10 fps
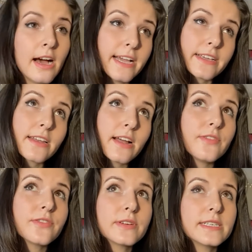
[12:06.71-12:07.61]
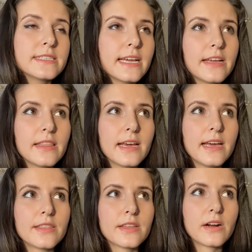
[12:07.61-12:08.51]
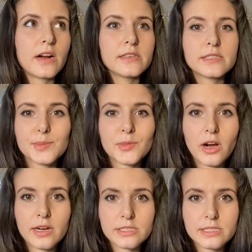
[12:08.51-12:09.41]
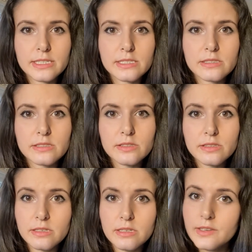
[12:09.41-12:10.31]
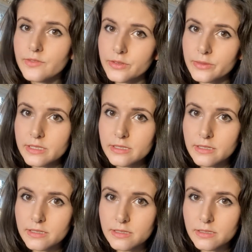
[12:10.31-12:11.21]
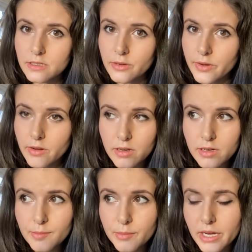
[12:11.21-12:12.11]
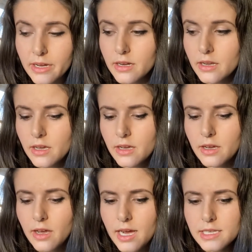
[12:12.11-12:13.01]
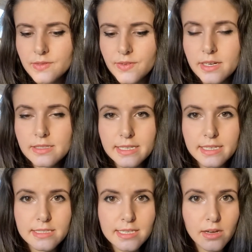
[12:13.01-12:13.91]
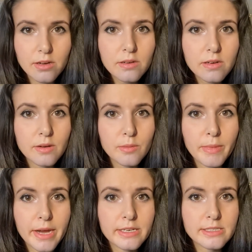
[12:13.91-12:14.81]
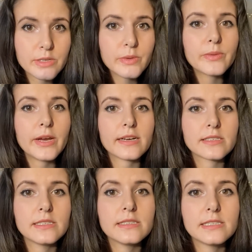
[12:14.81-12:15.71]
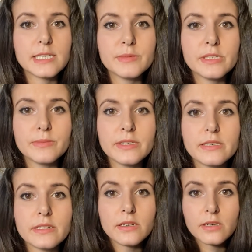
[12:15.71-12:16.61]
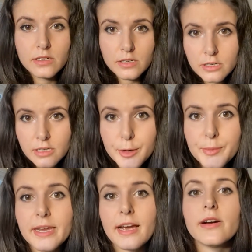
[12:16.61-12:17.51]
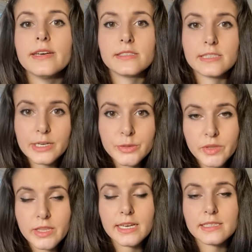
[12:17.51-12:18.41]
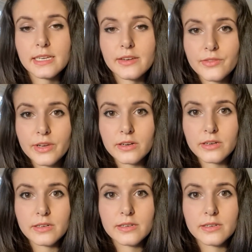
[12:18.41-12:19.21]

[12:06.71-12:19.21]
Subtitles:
I cannot fully say that there aren't subconscious influences going on, but as far as I can tell, my genuine reactions seem to be coming out as genuinely as I feel.